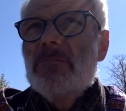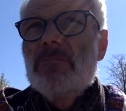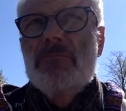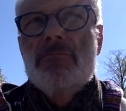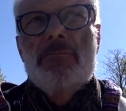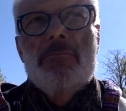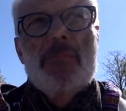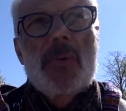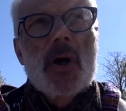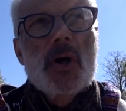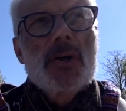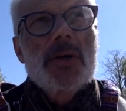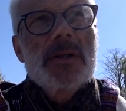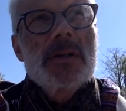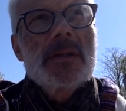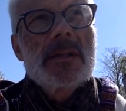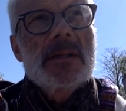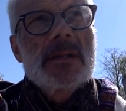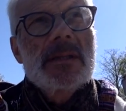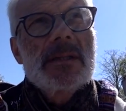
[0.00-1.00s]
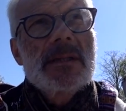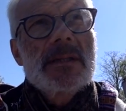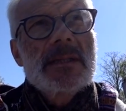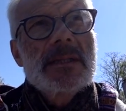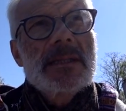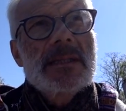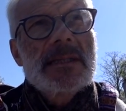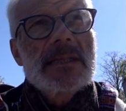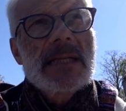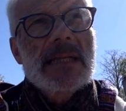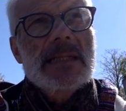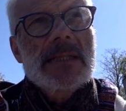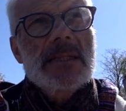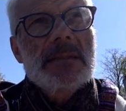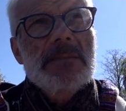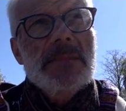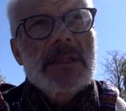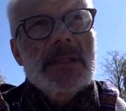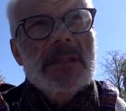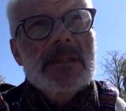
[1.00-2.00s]
moral
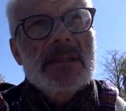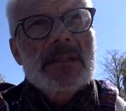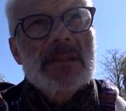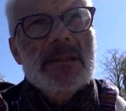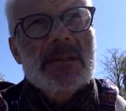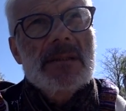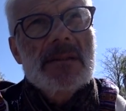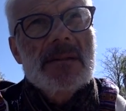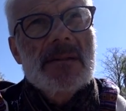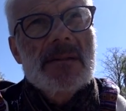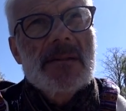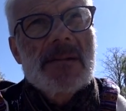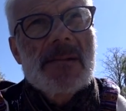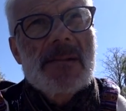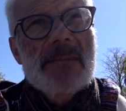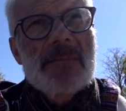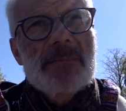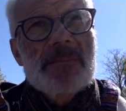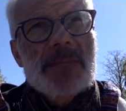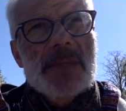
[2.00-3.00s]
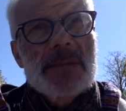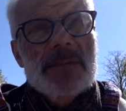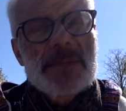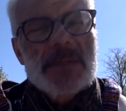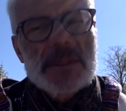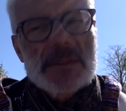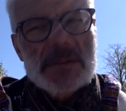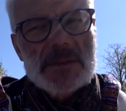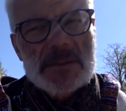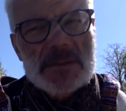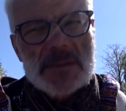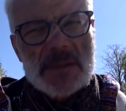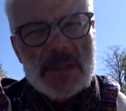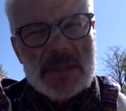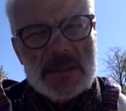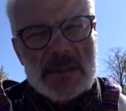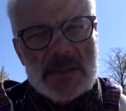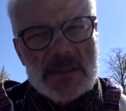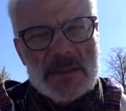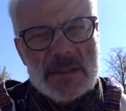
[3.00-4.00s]
sentiment, if this is
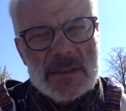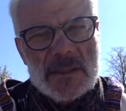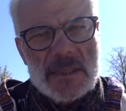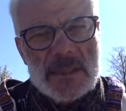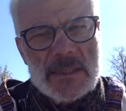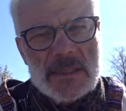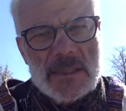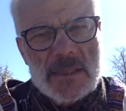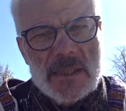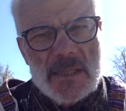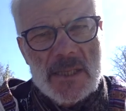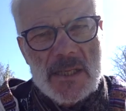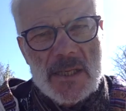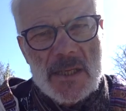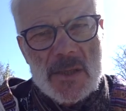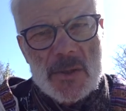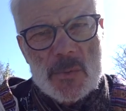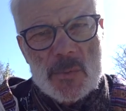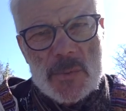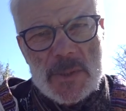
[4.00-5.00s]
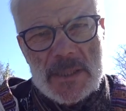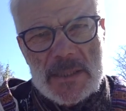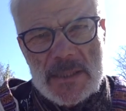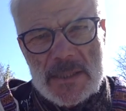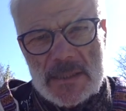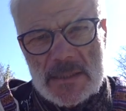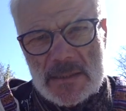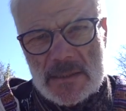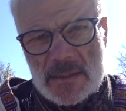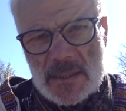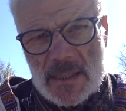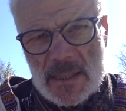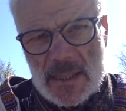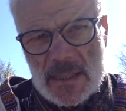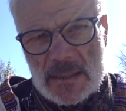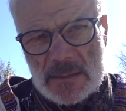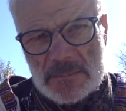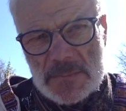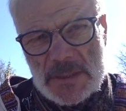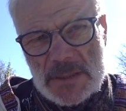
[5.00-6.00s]
right to say, whereas
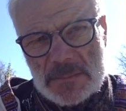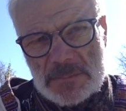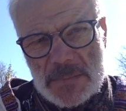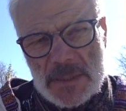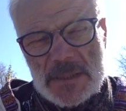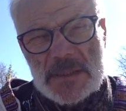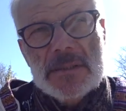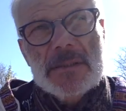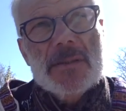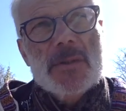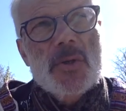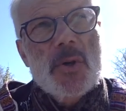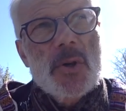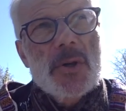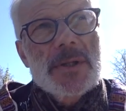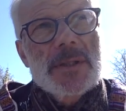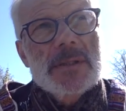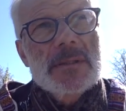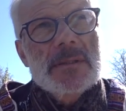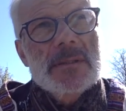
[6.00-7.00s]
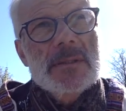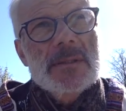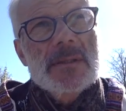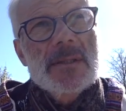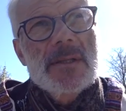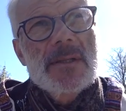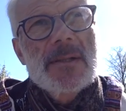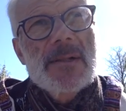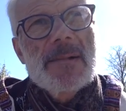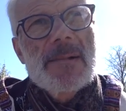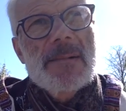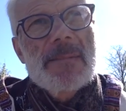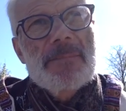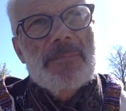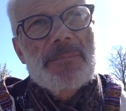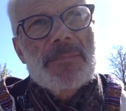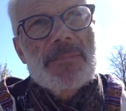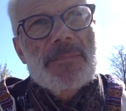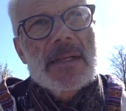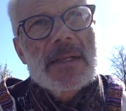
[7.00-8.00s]
Adam Smith coined
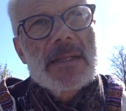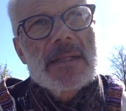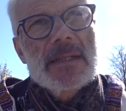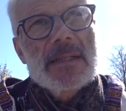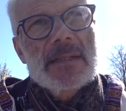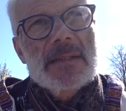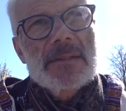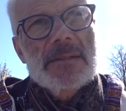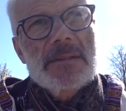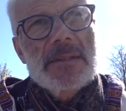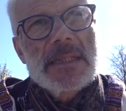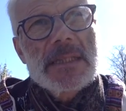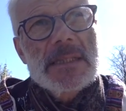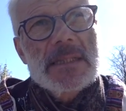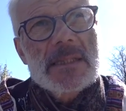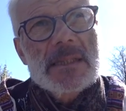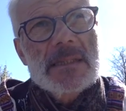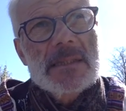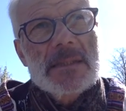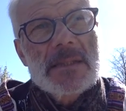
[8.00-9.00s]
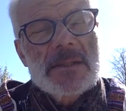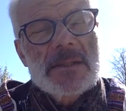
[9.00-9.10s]
this in a